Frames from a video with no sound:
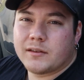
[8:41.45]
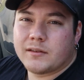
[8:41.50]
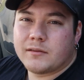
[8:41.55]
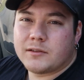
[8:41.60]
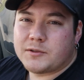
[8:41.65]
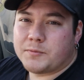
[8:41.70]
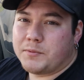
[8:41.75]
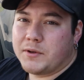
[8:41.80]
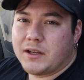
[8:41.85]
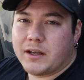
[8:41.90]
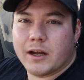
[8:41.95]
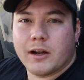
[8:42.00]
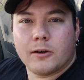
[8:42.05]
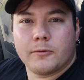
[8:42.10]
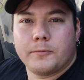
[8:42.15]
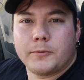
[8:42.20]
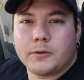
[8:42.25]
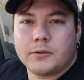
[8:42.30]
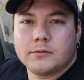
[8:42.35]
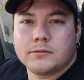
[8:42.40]
Just be
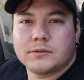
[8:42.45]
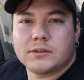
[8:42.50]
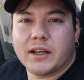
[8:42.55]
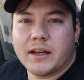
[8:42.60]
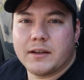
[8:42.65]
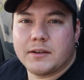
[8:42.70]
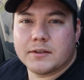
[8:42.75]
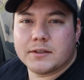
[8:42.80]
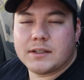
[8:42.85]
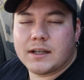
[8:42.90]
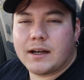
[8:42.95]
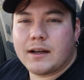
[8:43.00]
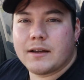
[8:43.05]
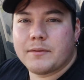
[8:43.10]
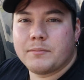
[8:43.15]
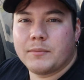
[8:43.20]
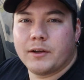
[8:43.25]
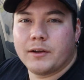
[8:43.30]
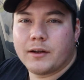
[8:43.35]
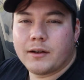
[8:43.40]
careful, take your
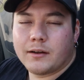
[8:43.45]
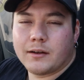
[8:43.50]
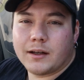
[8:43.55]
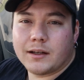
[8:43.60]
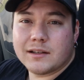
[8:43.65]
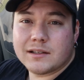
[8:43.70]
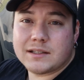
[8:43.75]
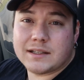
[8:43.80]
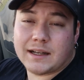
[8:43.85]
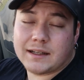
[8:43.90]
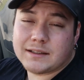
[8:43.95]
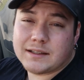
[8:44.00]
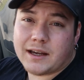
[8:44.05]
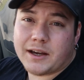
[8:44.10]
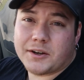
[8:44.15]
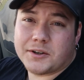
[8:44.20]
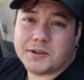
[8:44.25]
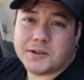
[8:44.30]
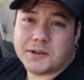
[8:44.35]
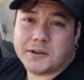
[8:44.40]
time, and it's not
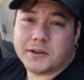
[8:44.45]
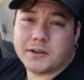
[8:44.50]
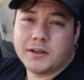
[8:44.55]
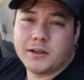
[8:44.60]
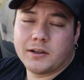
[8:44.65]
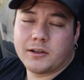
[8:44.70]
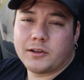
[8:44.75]
that hard.